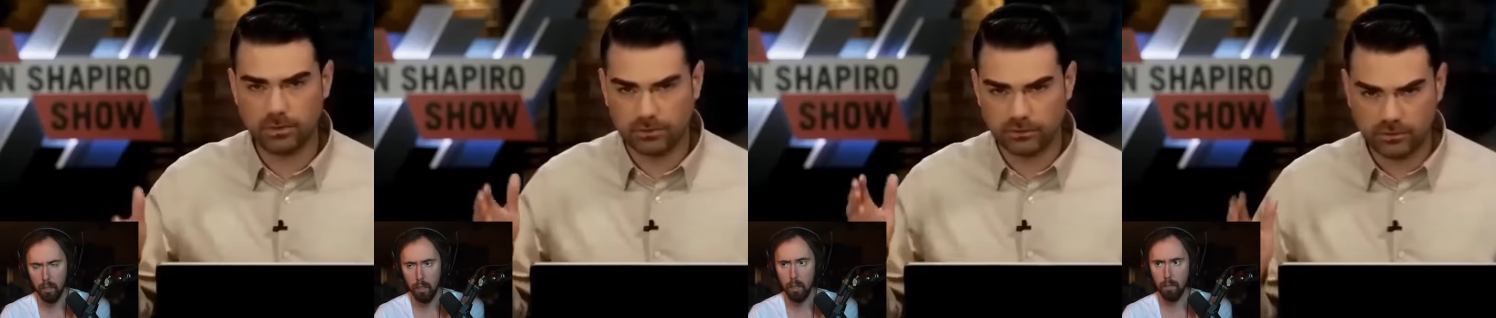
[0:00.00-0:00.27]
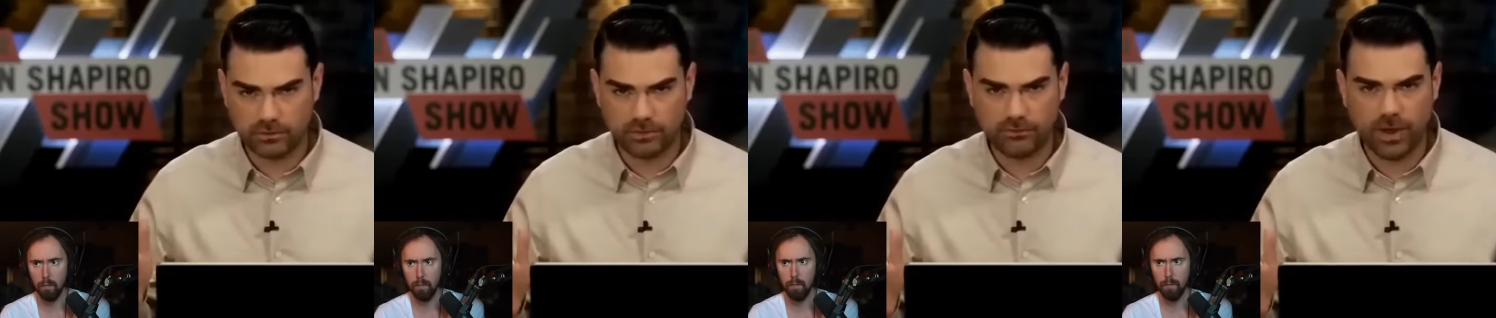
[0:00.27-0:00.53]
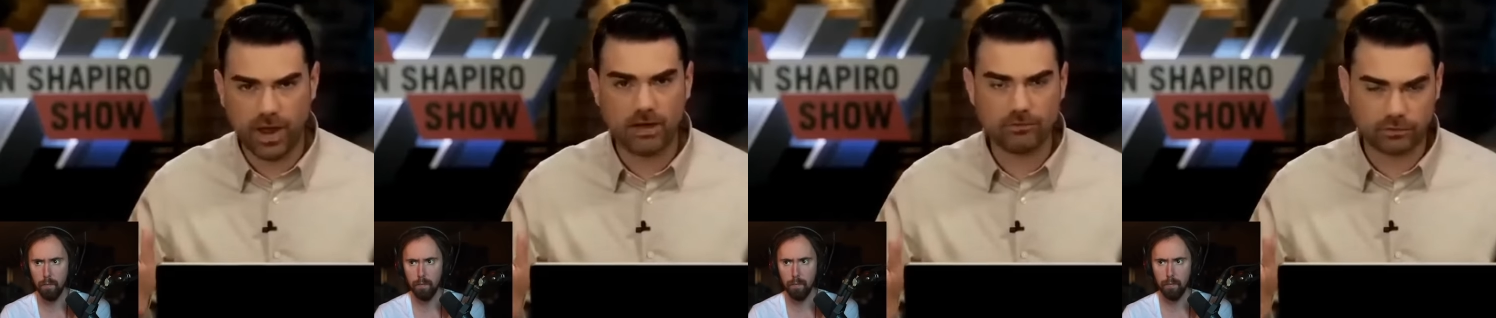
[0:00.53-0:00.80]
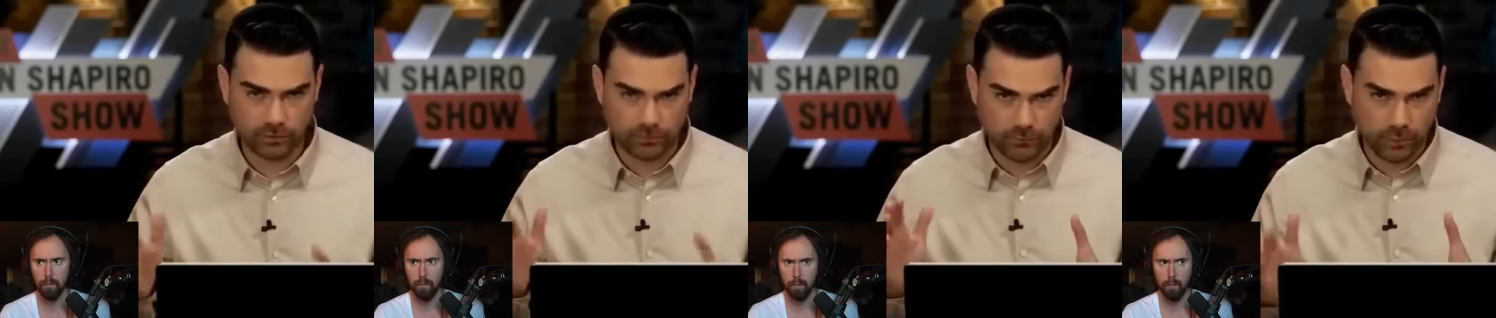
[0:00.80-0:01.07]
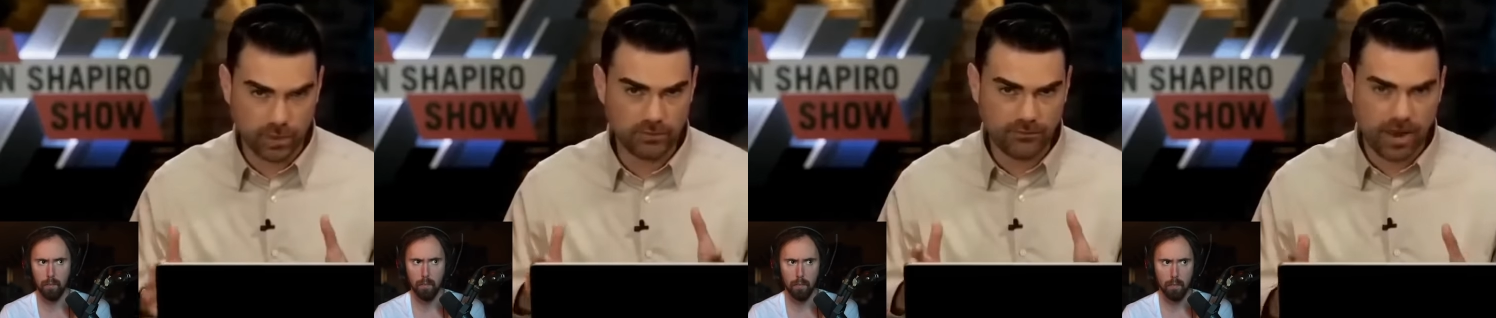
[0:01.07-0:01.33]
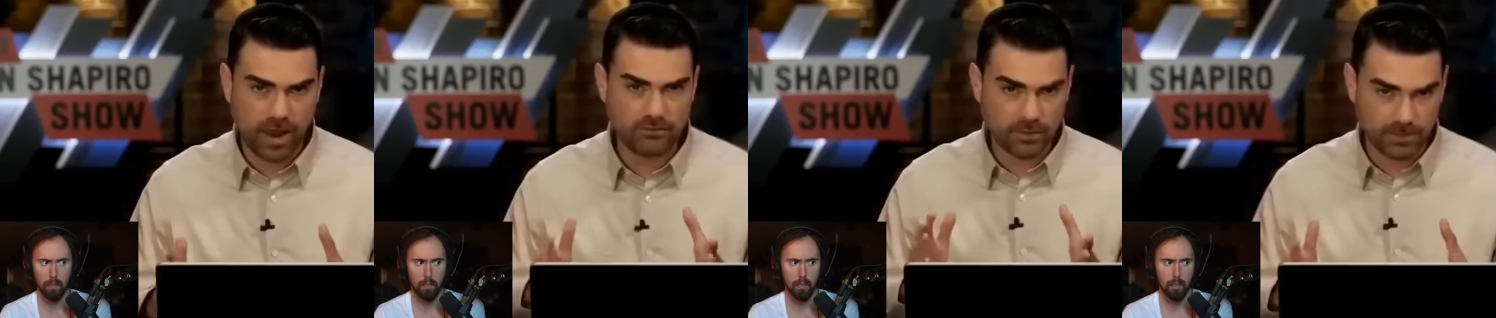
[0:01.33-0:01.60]
Speaker 1: that you yeah. are sixty-five, which is a
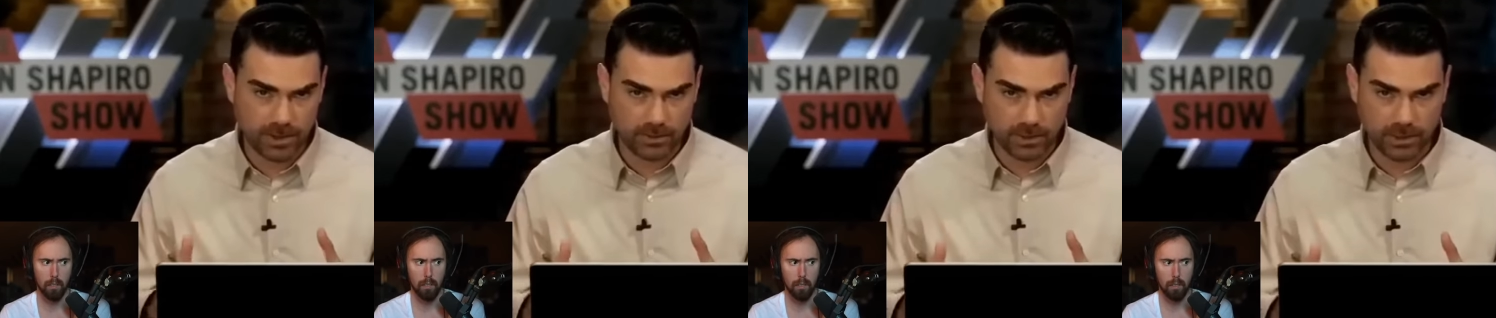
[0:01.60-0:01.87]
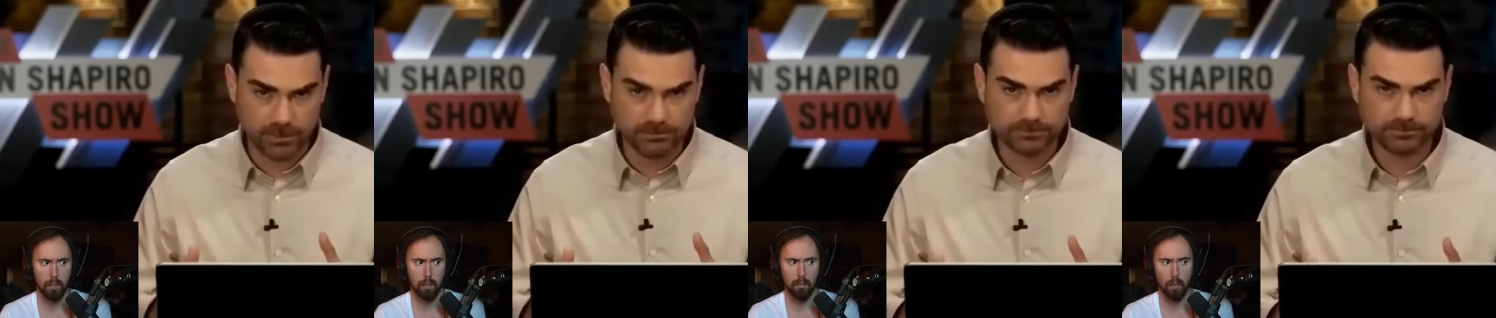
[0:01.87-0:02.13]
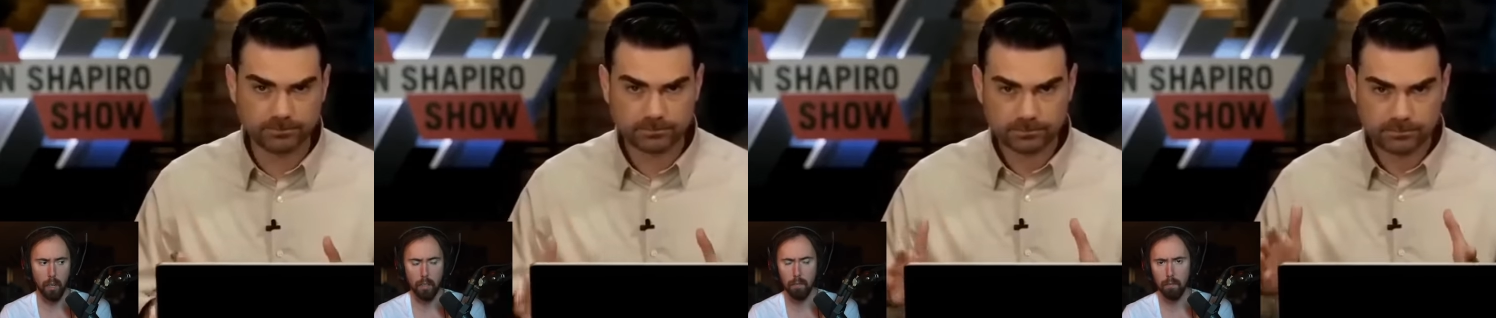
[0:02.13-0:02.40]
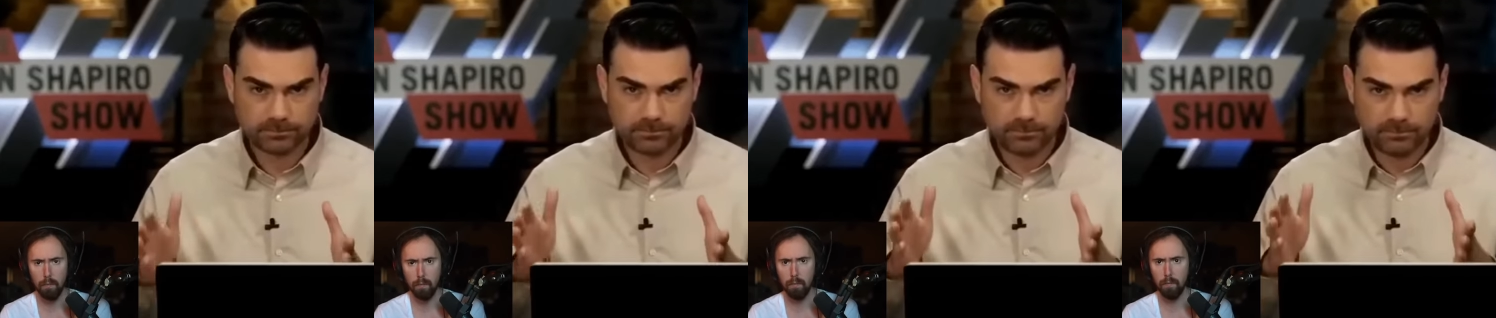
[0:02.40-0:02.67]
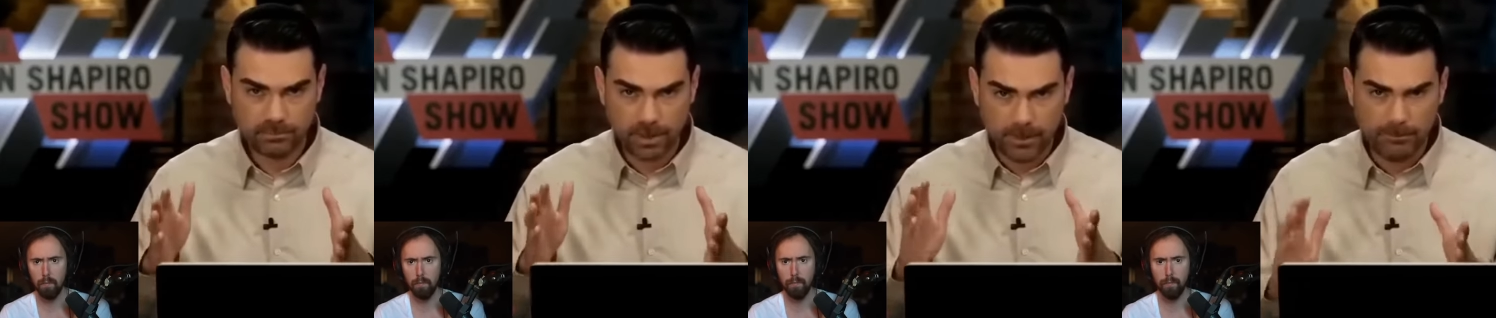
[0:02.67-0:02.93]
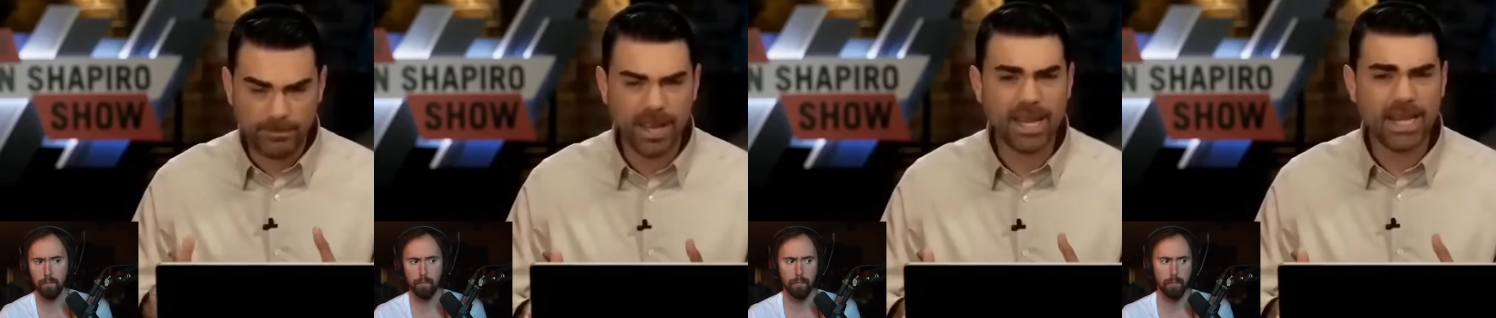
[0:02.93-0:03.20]
forty-five year period. Right.
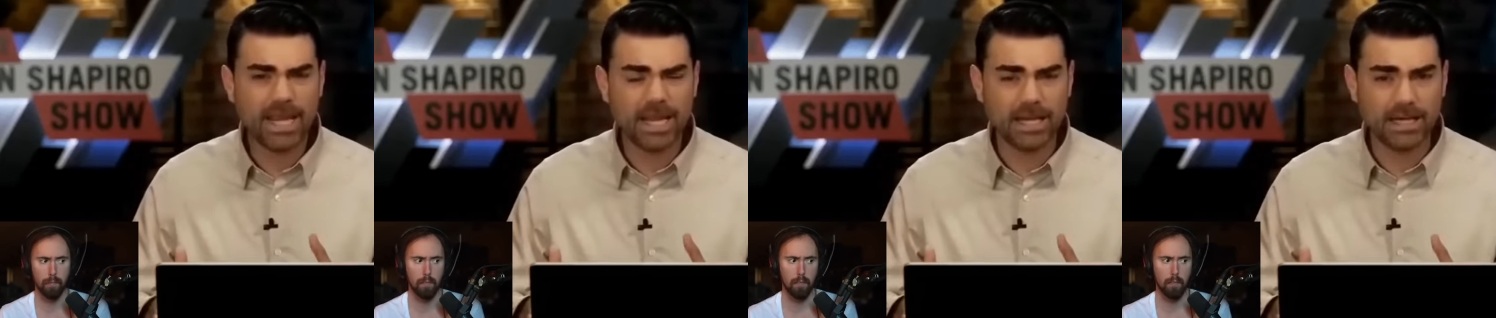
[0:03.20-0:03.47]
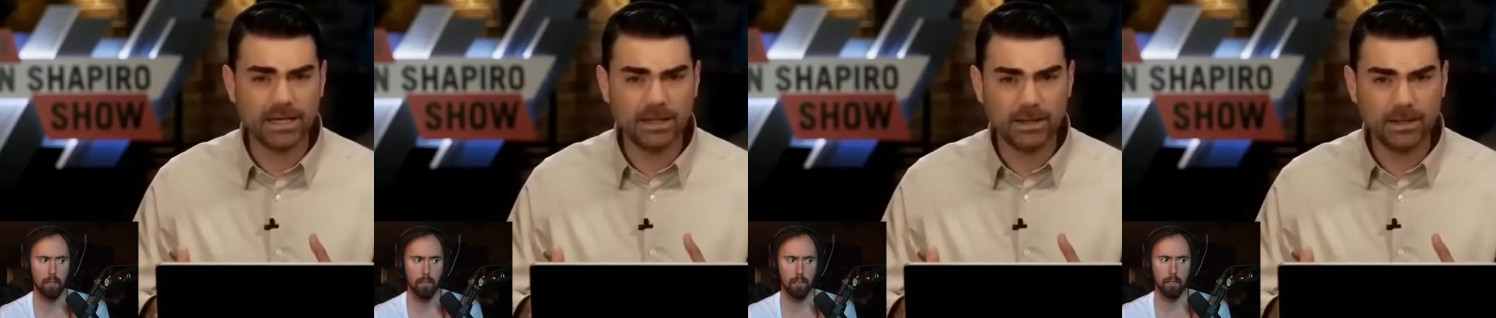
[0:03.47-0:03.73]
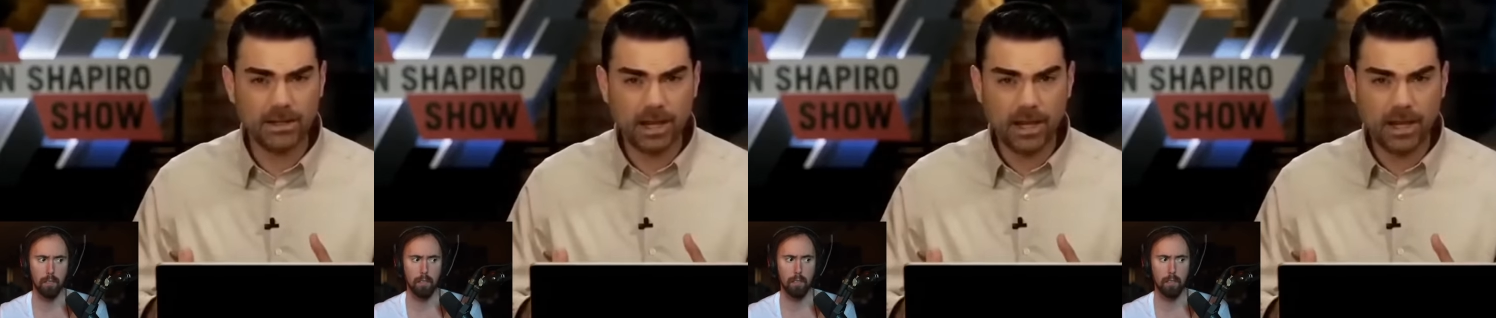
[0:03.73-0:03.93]
Pay in,